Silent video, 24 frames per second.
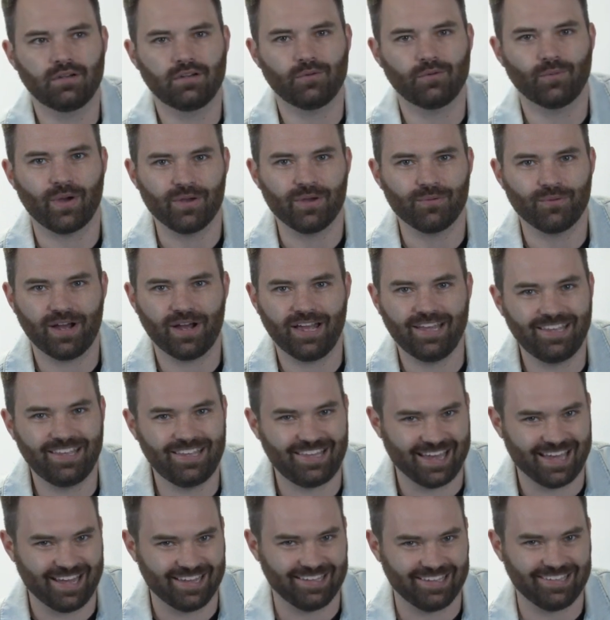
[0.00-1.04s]
Wait, what?
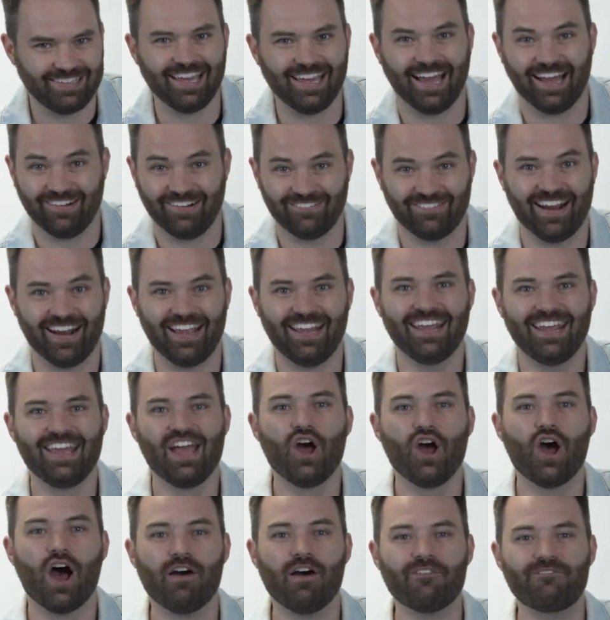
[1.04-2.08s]
Yeah, right?
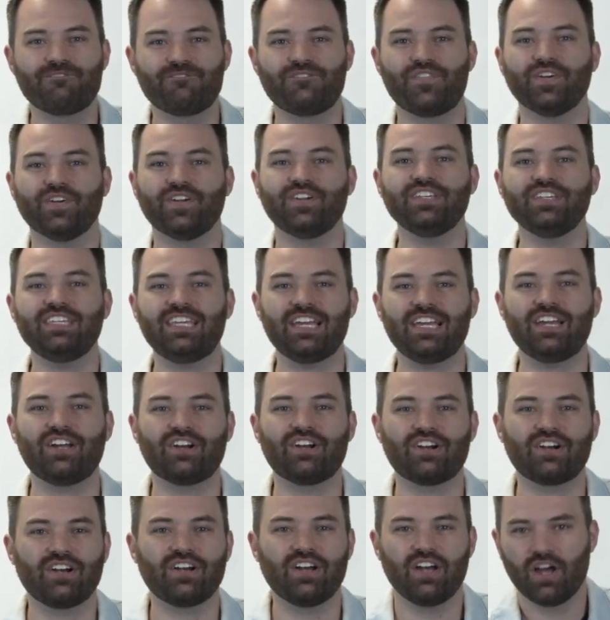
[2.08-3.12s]
A full
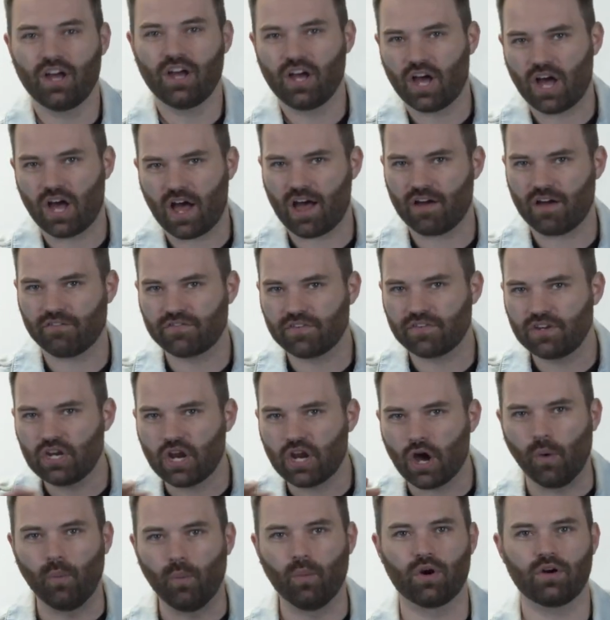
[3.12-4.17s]
year of
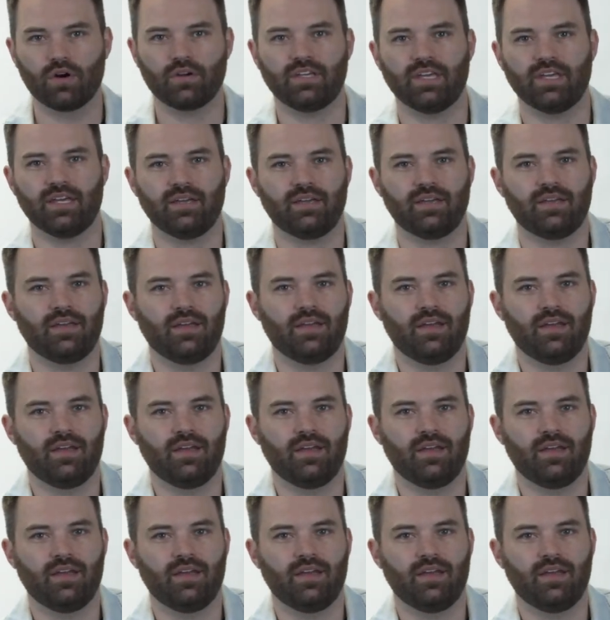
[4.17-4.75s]
no working.